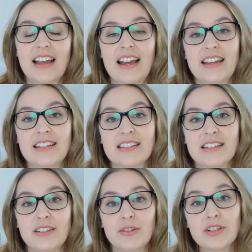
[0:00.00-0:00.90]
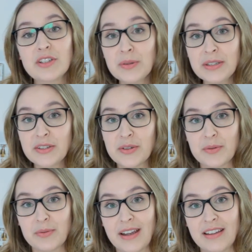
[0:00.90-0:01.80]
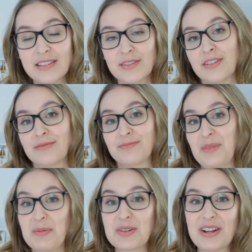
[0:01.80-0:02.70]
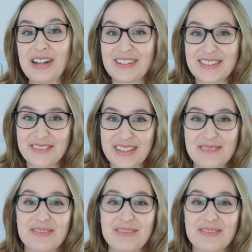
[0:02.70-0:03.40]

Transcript: And you could do it two ways, or I'm sure lots of ways,